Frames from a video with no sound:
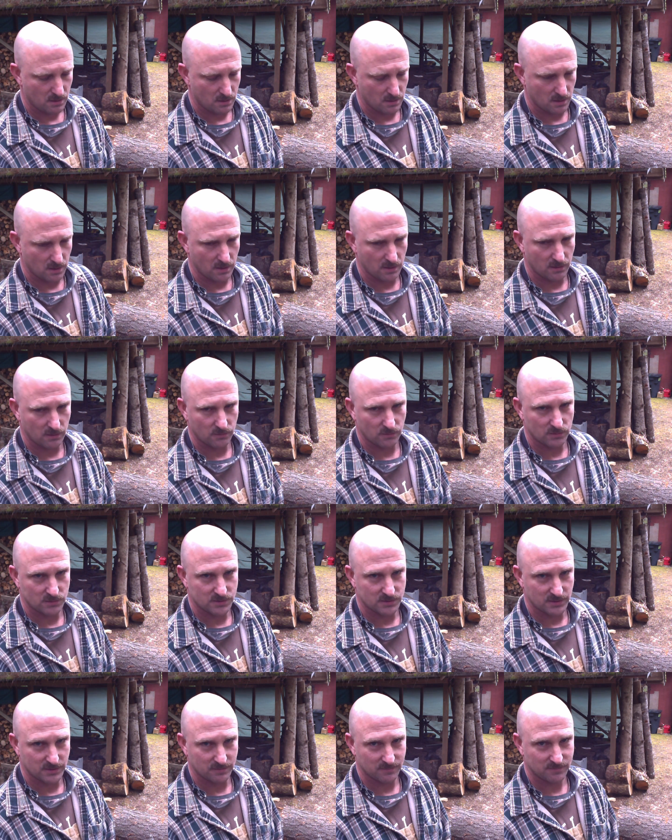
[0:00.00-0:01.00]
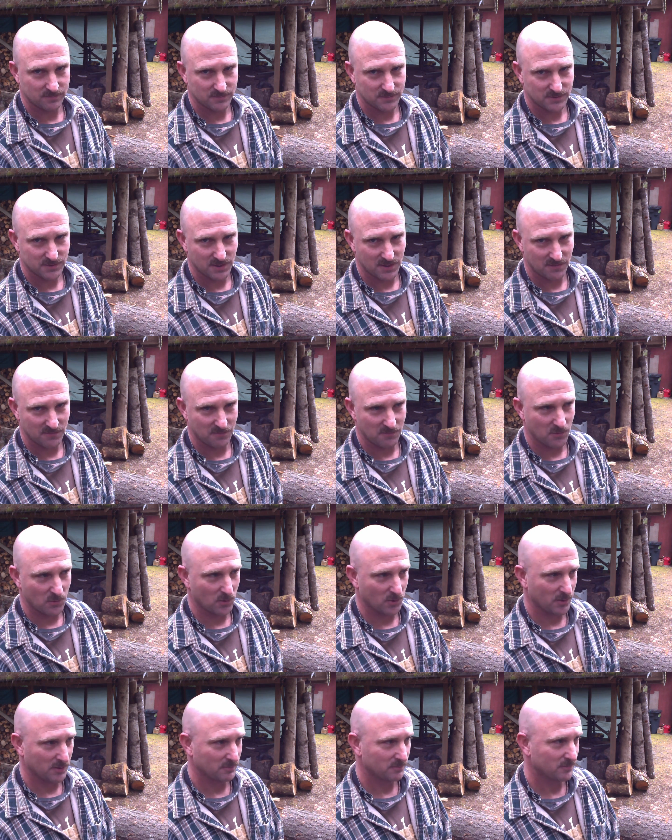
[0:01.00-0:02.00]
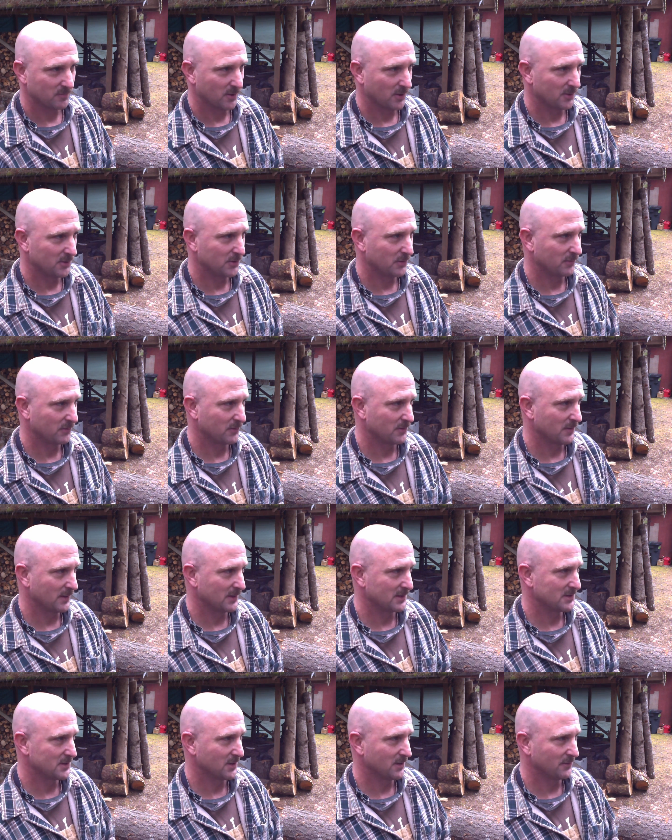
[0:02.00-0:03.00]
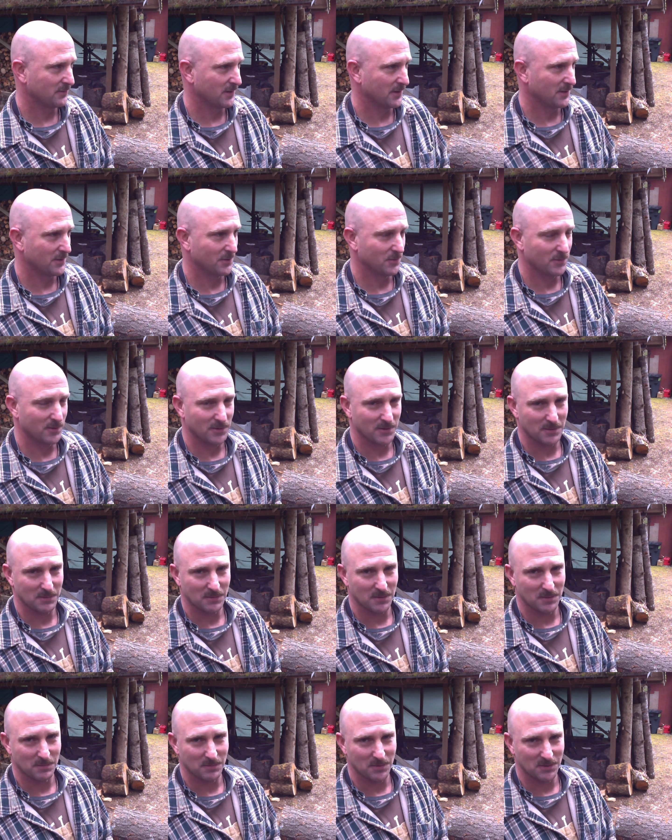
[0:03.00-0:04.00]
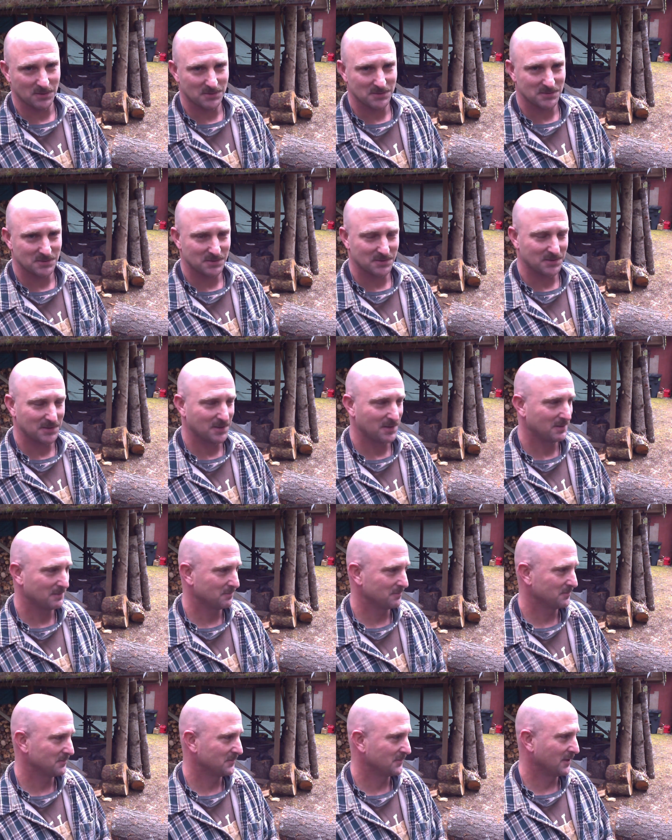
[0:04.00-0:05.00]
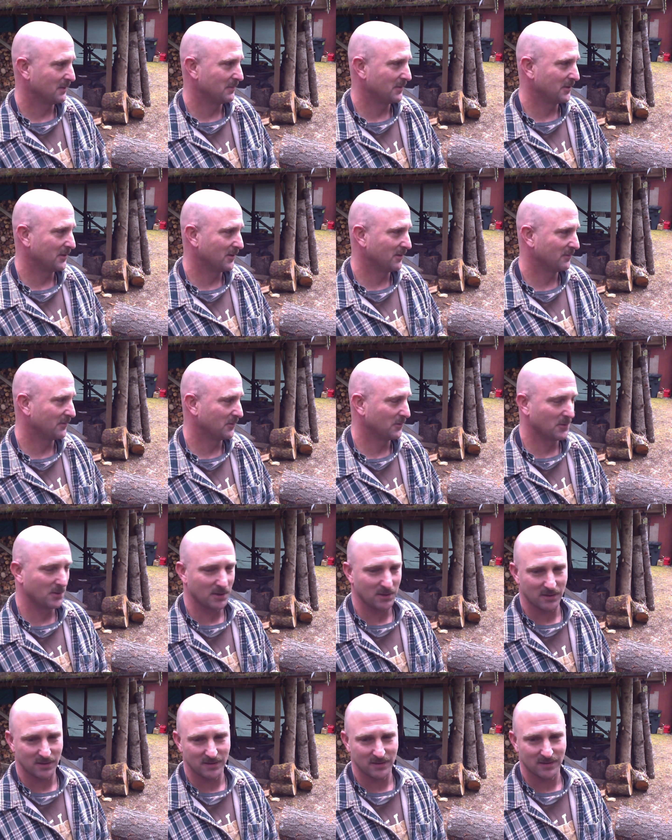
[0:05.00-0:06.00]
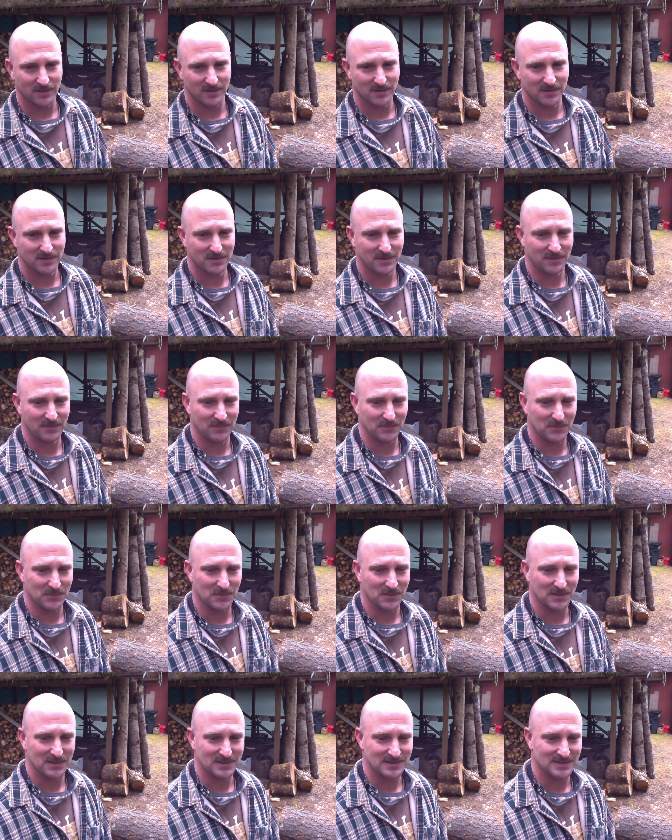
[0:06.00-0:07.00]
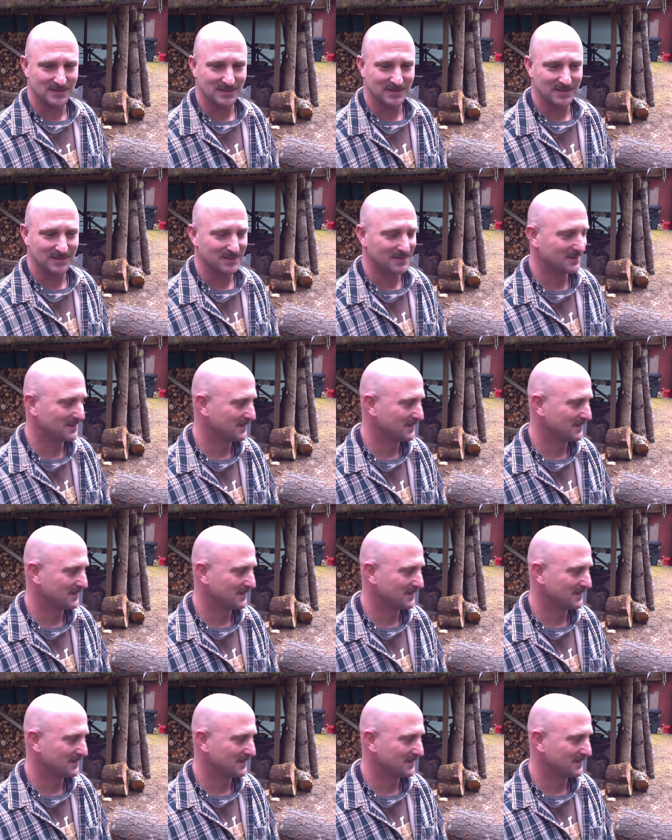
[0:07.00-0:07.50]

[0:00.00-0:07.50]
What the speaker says: I don't know, we'll see. It's kind of boring. I'll do it for myself. I don't know whether I'm going to post it or not. Let me know if you wanted, if you want to see it.